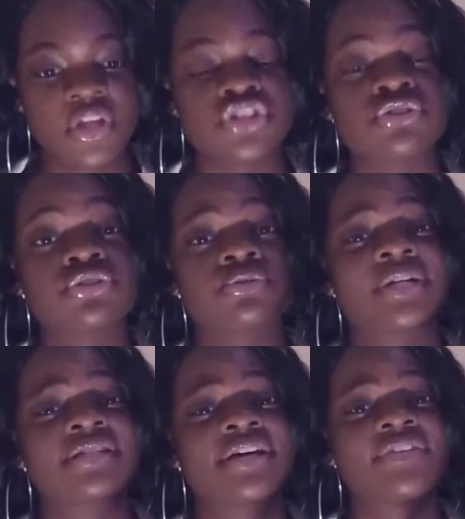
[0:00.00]
So the
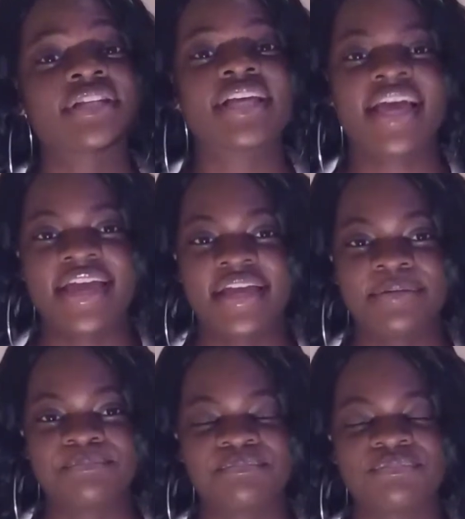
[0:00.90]
27th came.
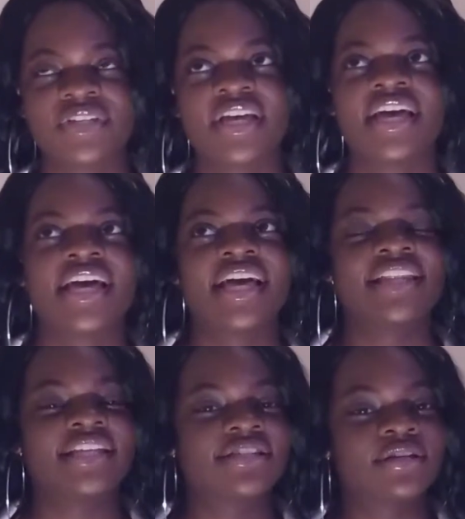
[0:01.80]

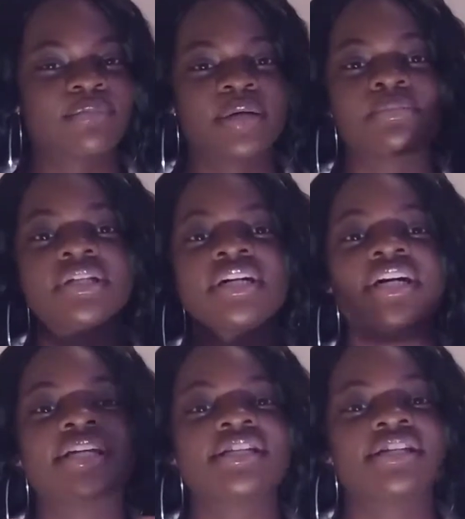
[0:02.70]
They took my
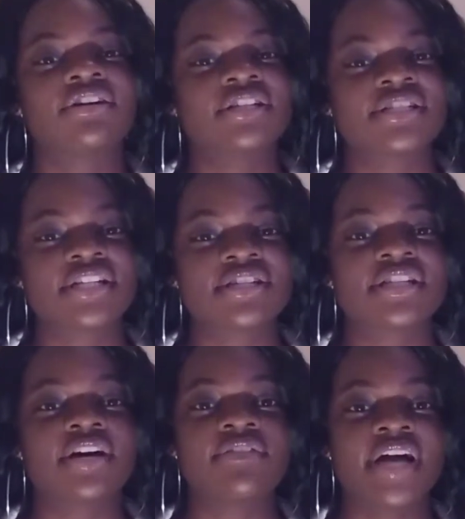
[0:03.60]
blood, did all this other
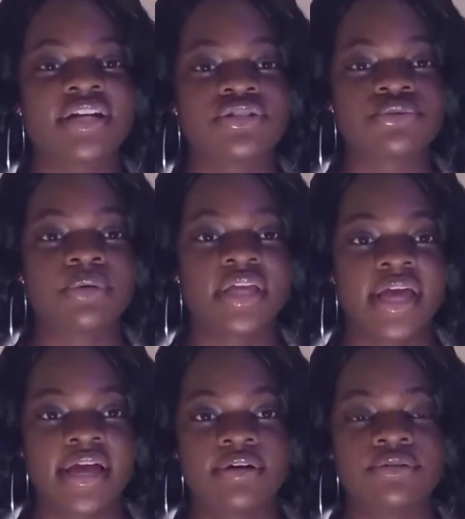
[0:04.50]
stuff, got into a
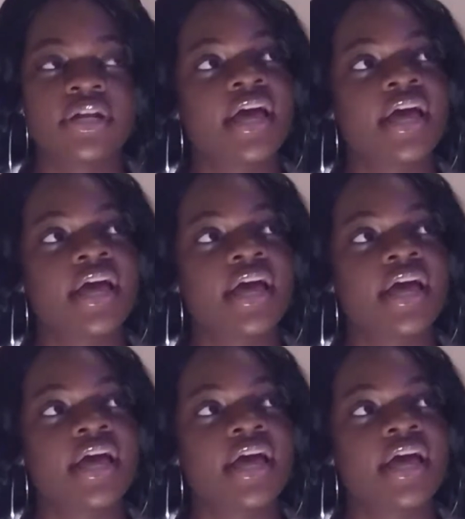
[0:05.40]
gown.